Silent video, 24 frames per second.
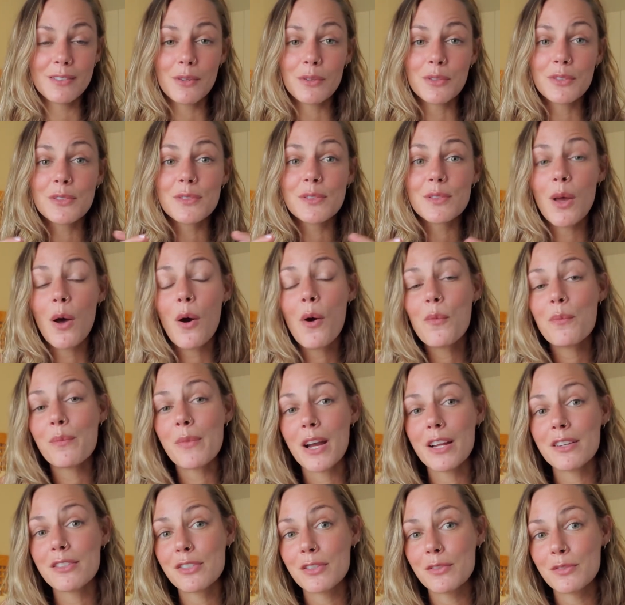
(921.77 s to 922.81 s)
So
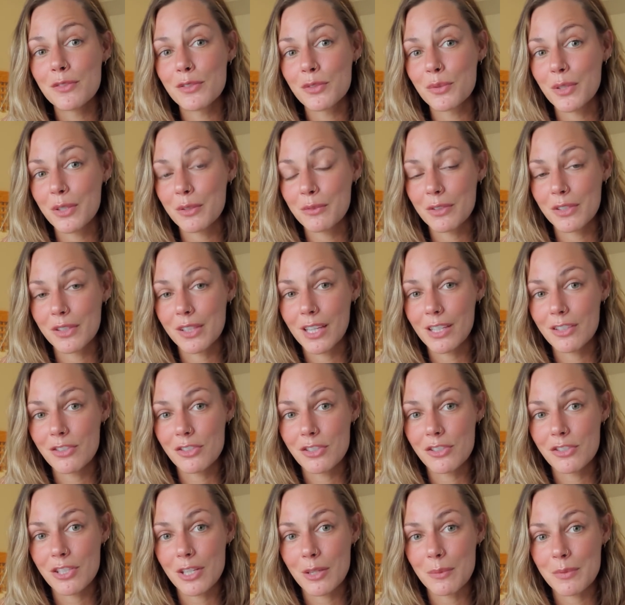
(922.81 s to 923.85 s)
much of twin
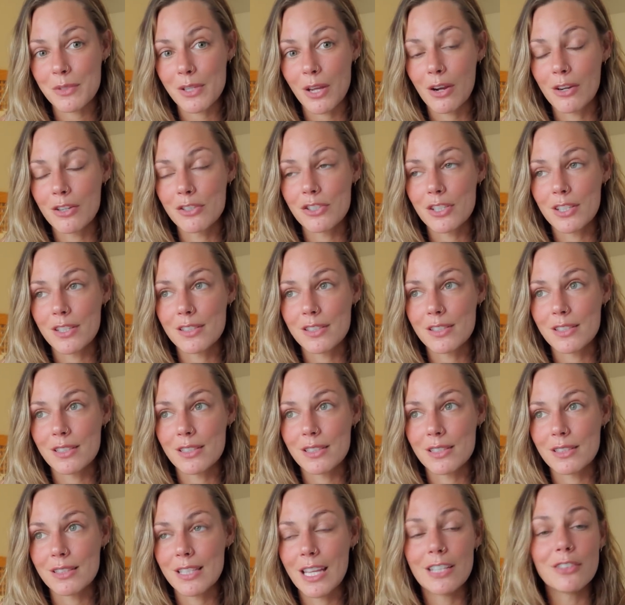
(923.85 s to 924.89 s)
relationships are just,
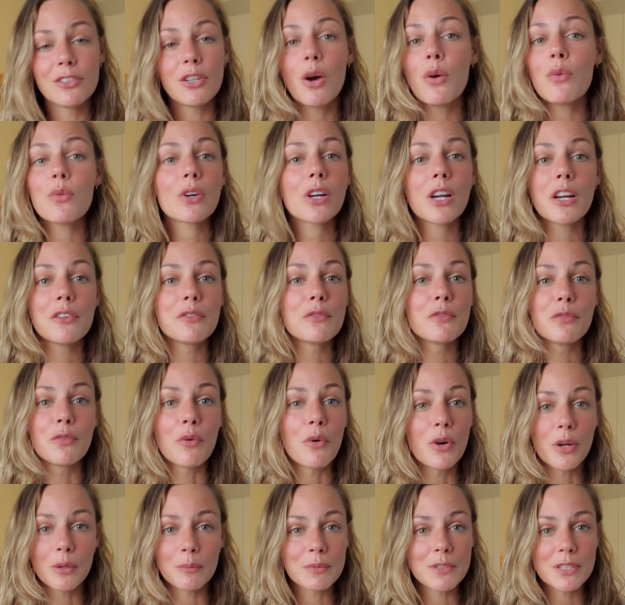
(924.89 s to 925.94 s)
they don't
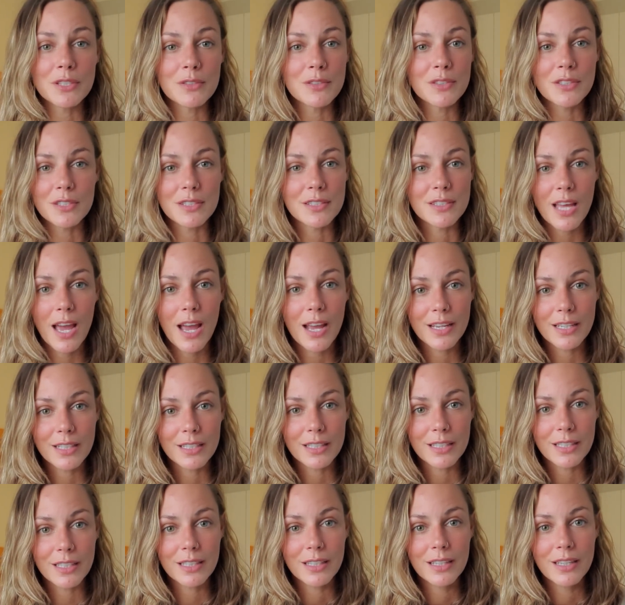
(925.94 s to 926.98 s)
conform to
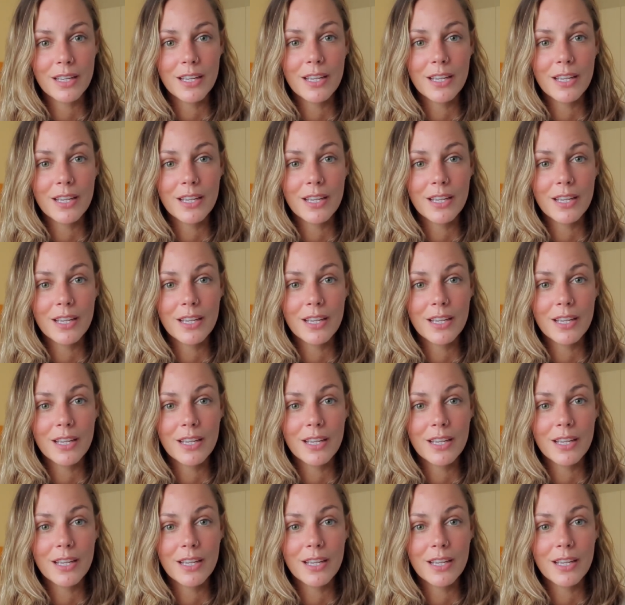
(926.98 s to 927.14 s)
society.